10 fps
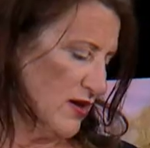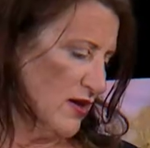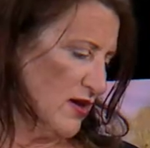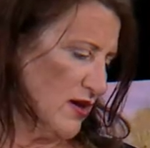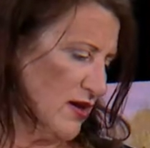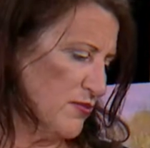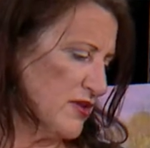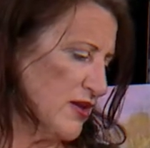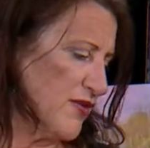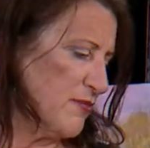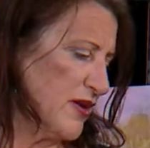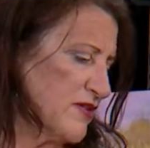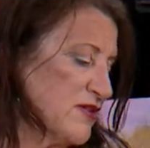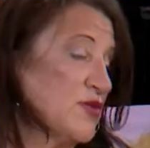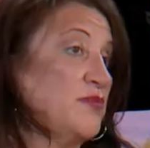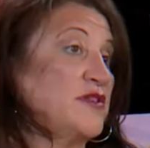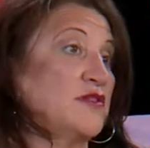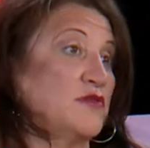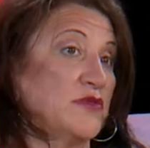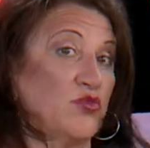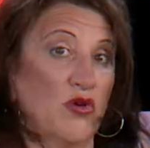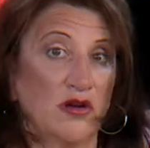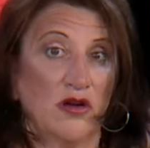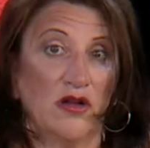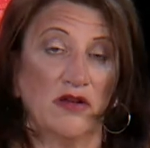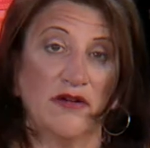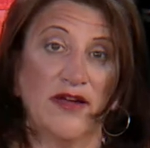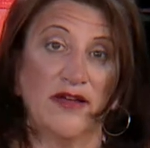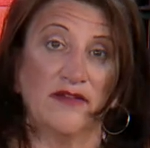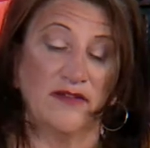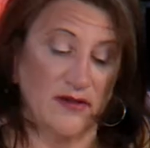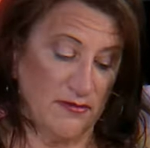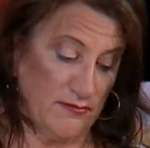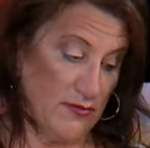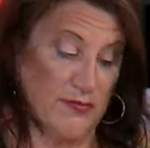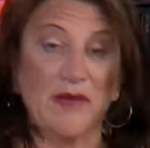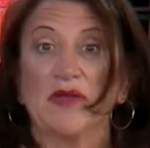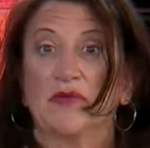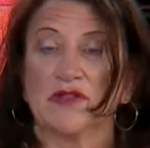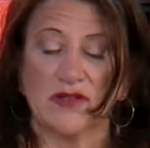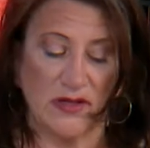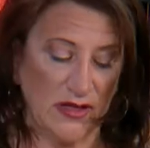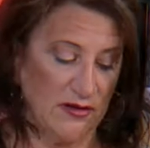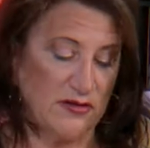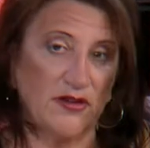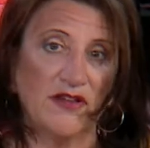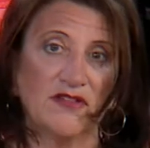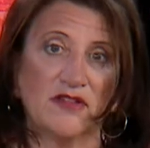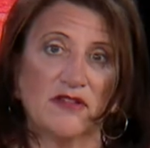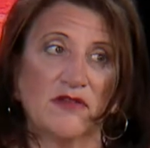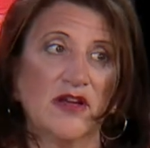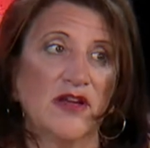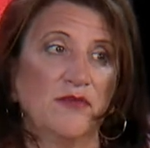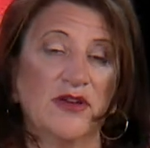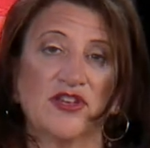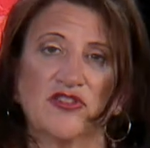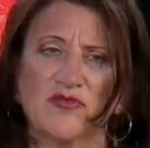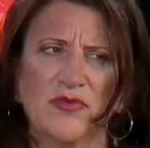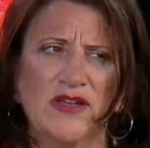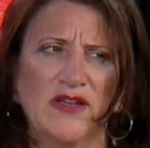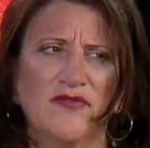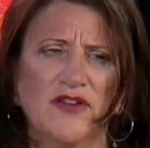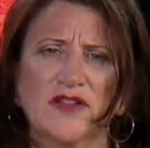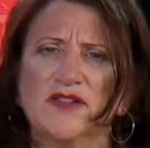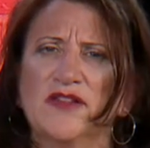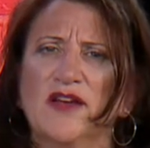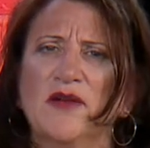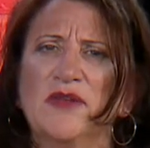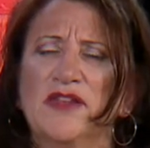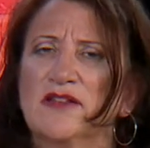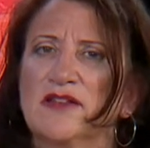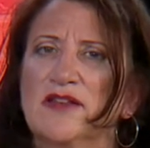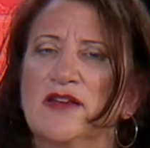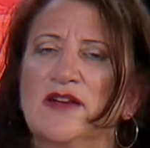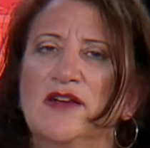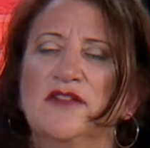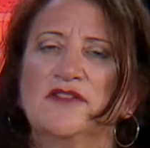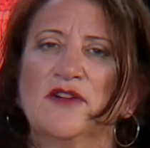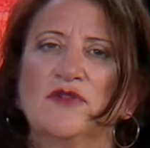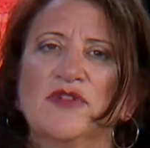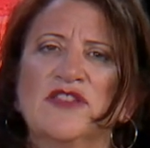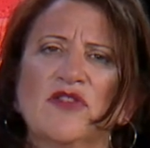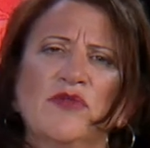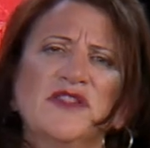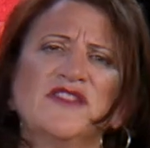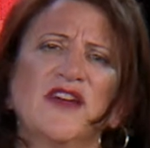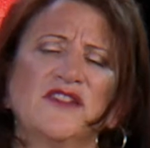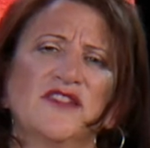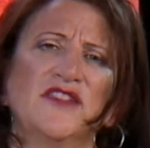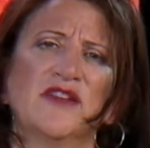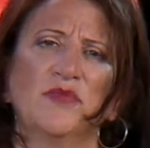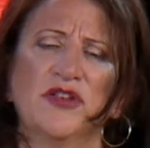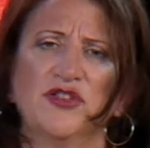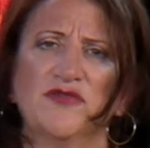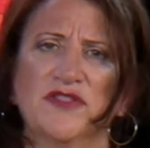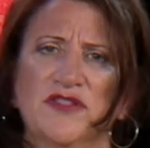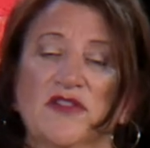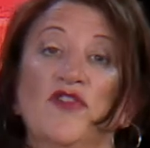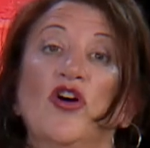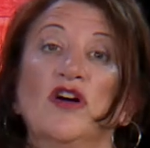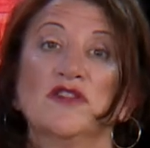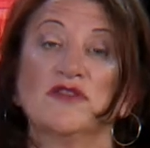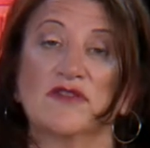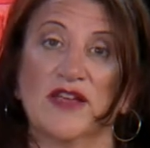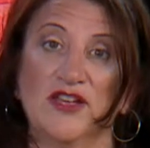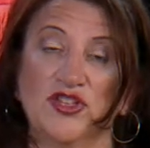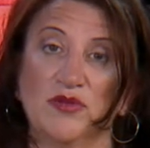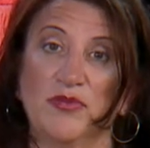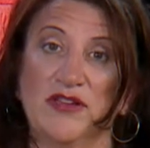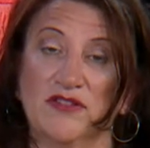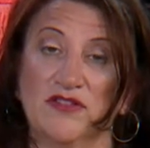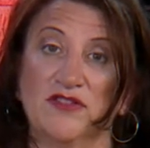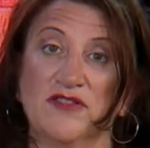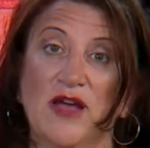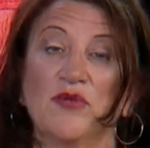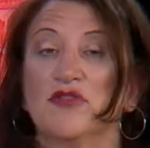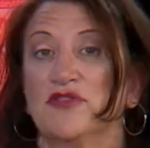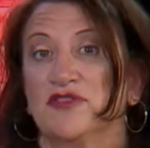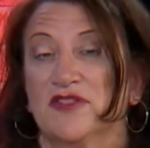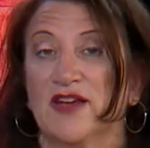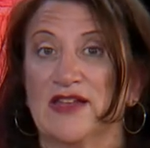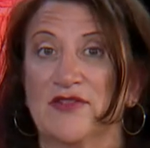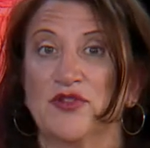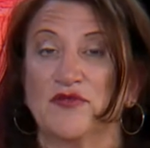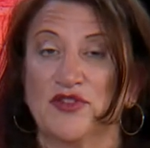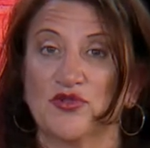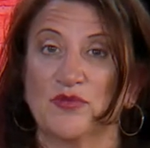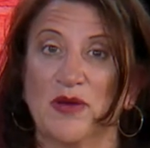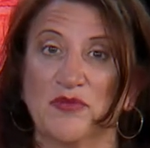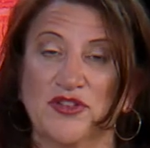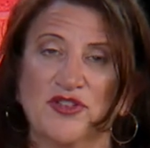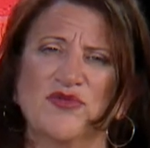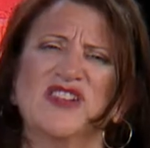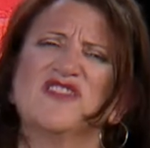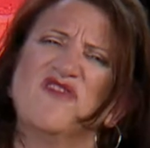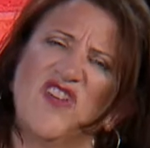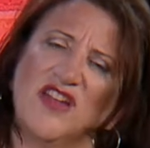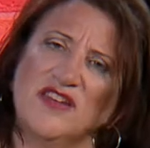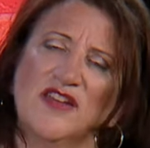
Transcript: I believe I picked this one because it was watercolor, and maybe it was on sale. So here's a little picture of me. If you can see, I'm in Italy. So it's always nice to take a picture of yourself on the location because that will also kind of give you a visual memory too, and it's fun.